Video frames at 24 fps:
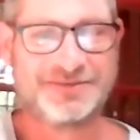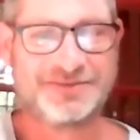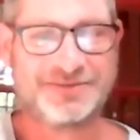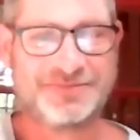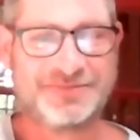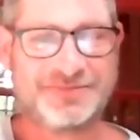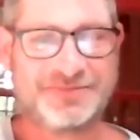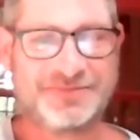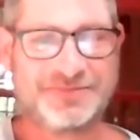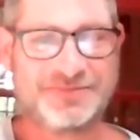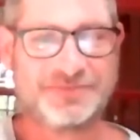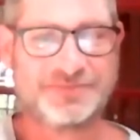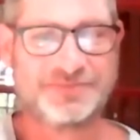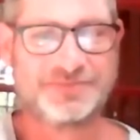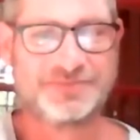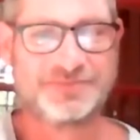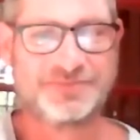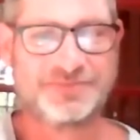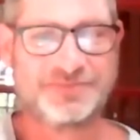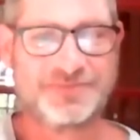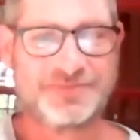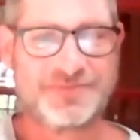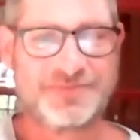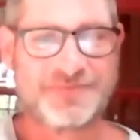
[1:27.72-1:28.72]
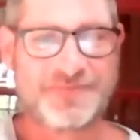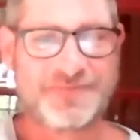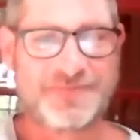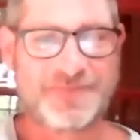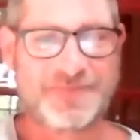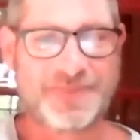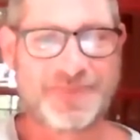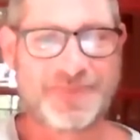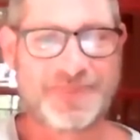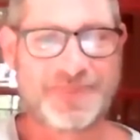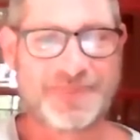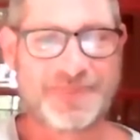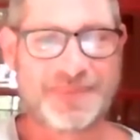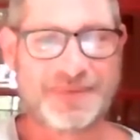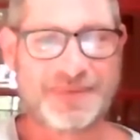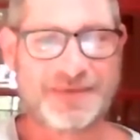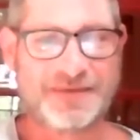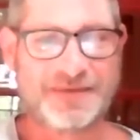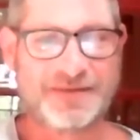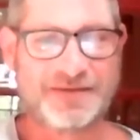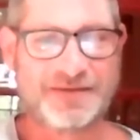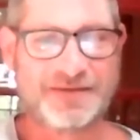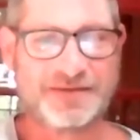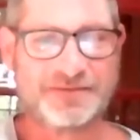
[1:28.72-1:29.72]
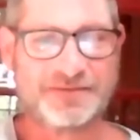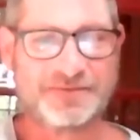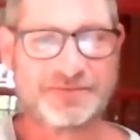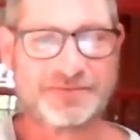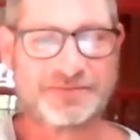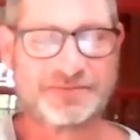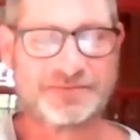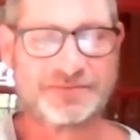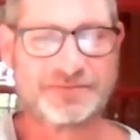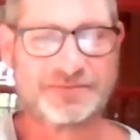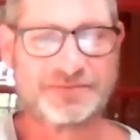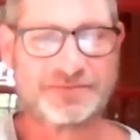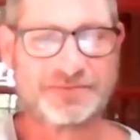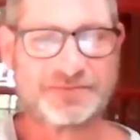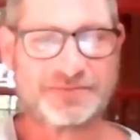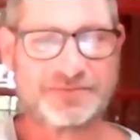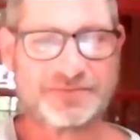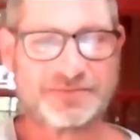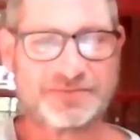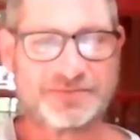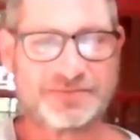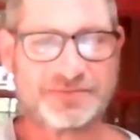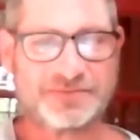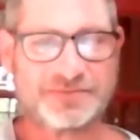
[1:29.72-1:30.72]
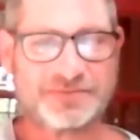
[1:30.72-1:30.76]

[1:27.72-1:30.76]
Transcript: No words are spoken by the person on screen.